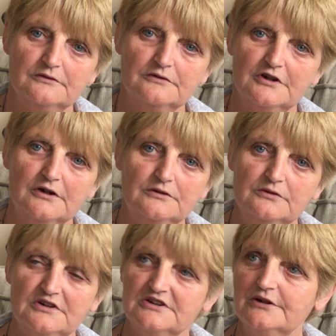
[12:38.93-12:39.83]
No.
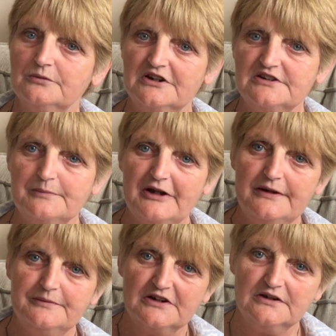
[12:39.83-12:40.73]
I said, where's the
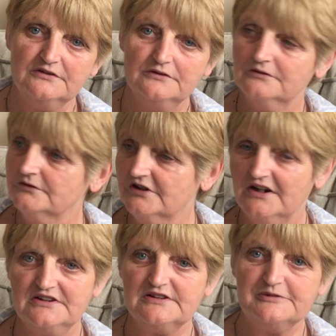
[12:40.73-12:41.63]
baby then? There
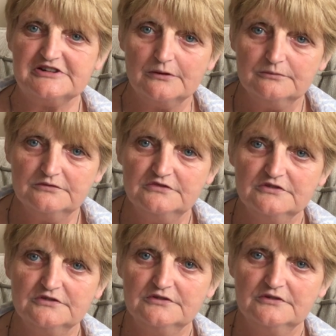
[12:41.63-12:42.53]
has to be something.
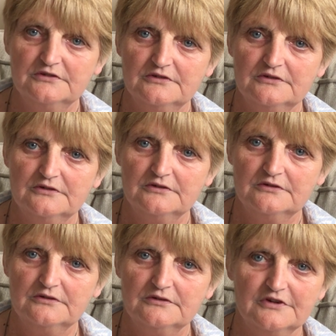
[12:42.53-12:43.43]

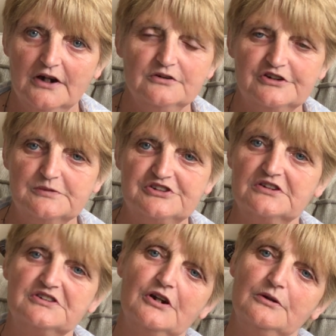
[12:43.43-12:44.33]
No, she was
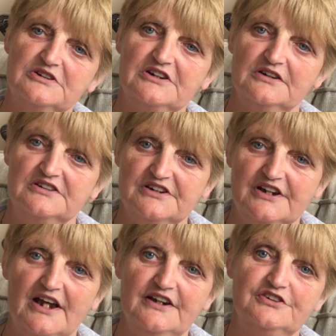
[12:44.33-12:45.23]
just told it's gone to
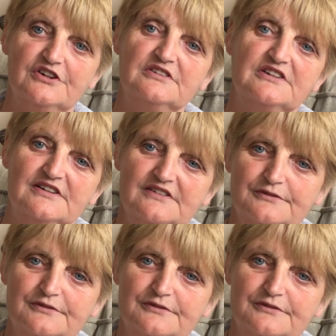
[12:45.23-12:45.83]
the angels.